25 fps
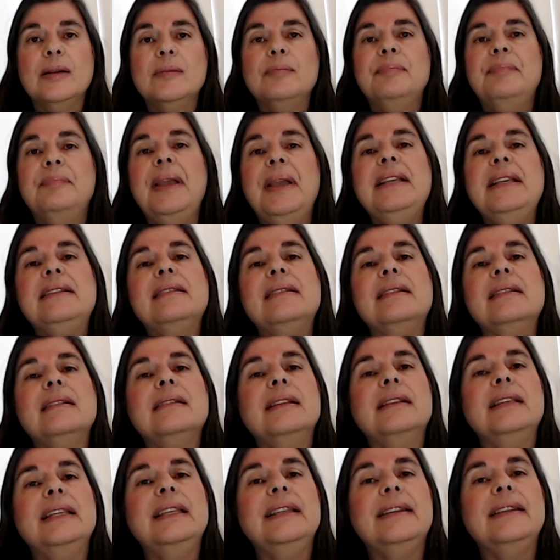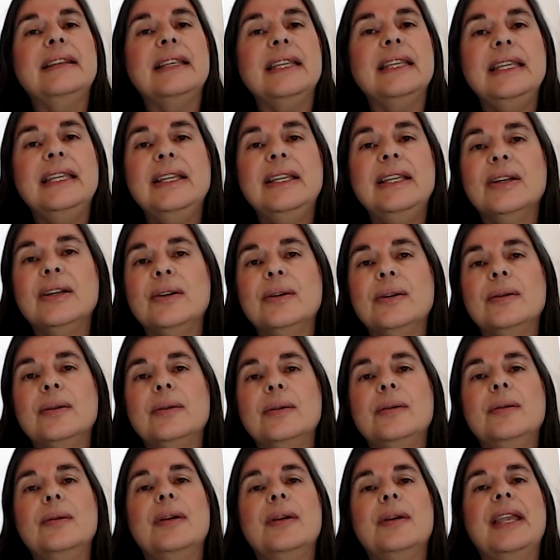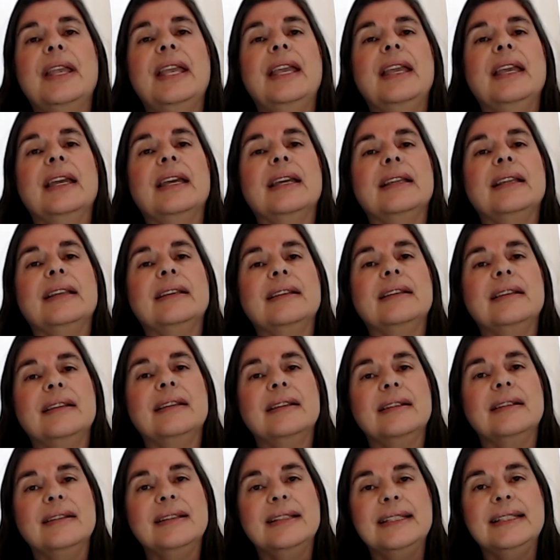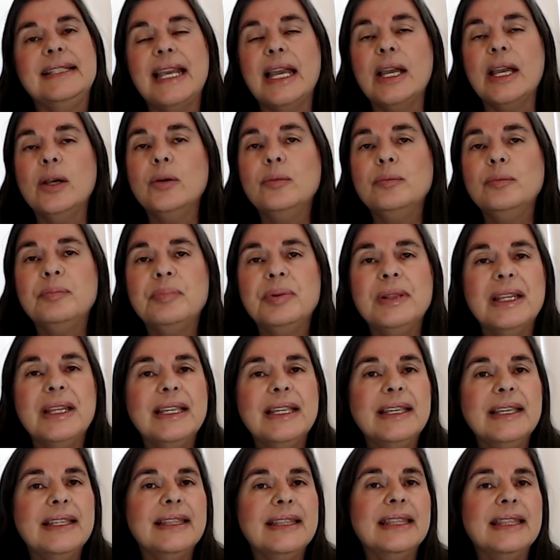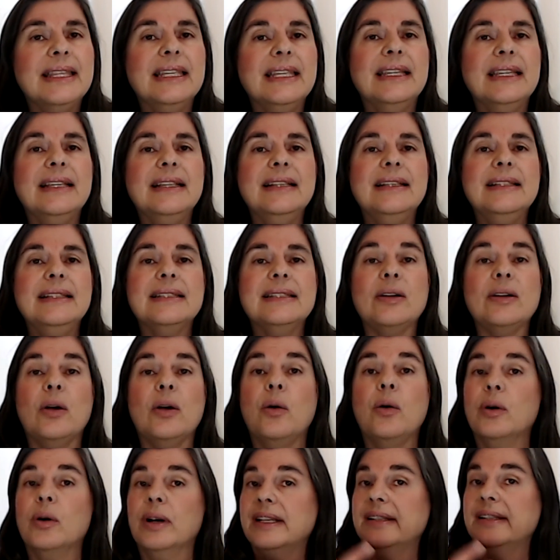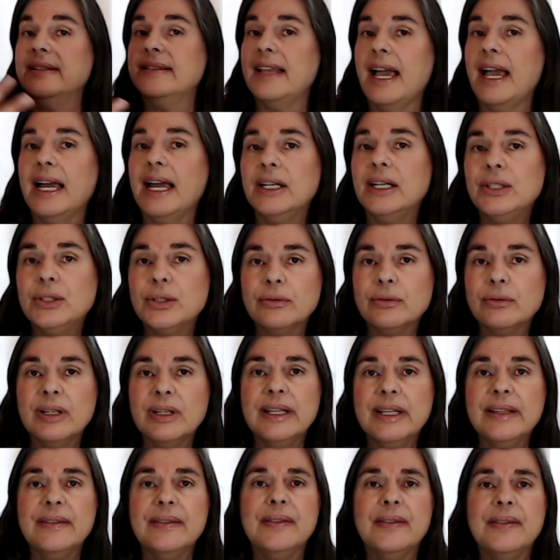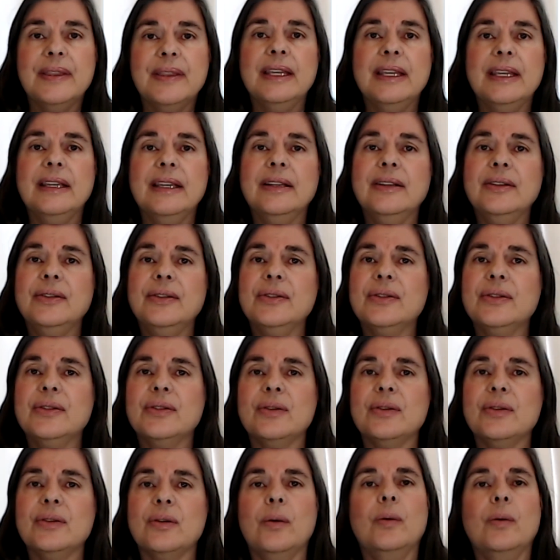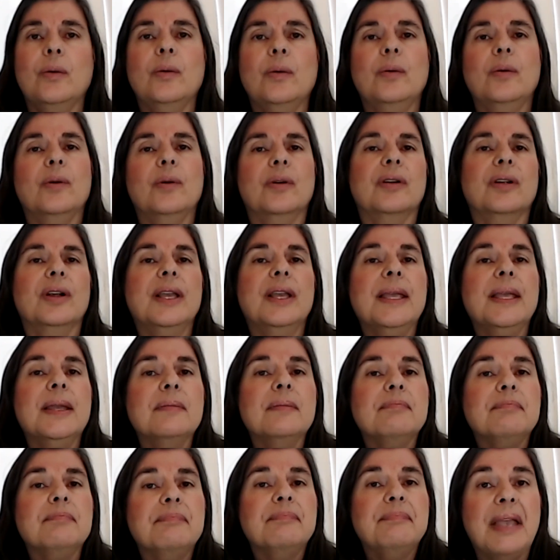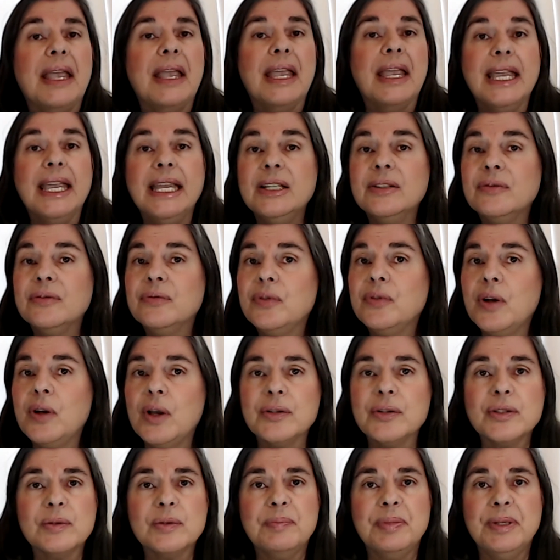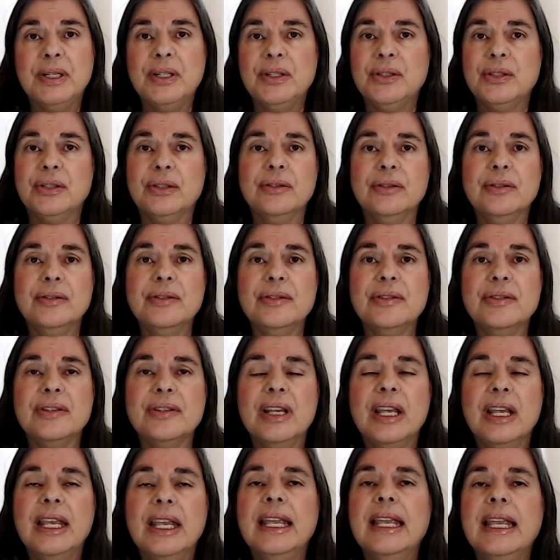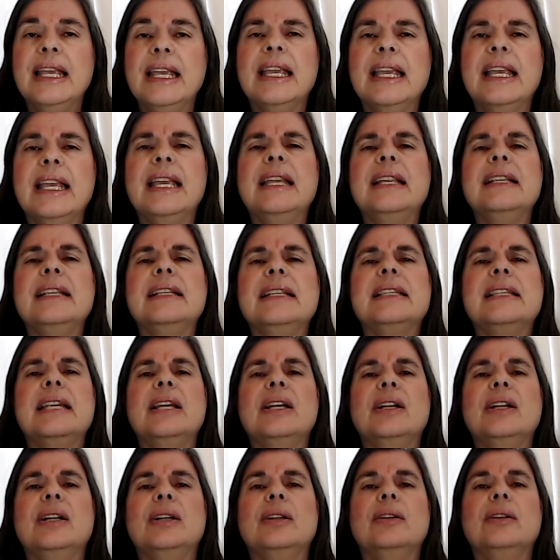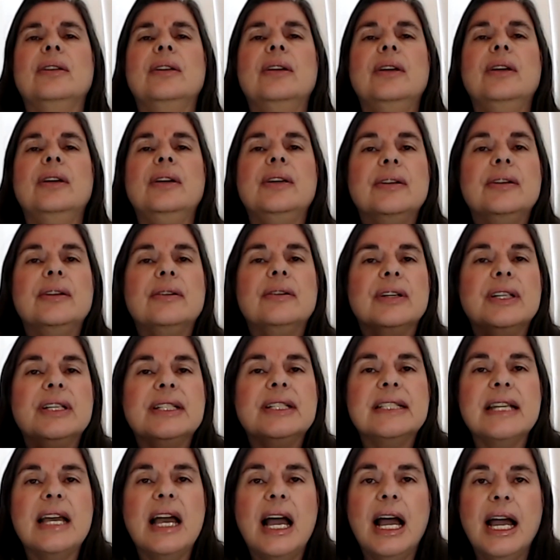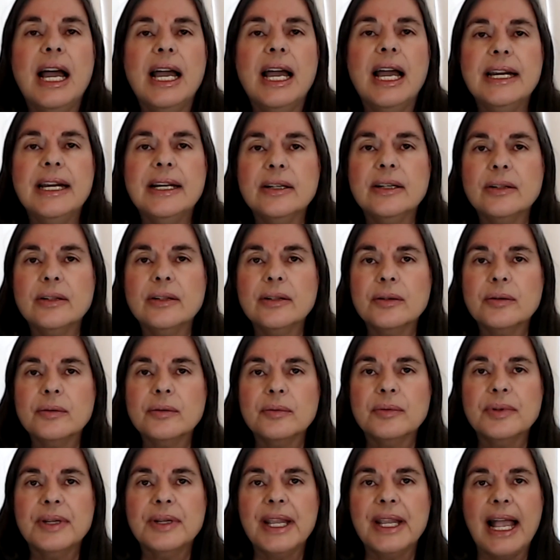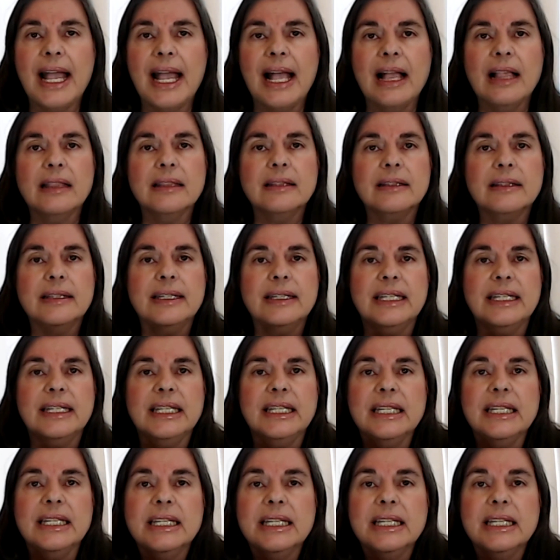Basically, the ego can downplay things or exaggerate things or paint false pictures until your entire reality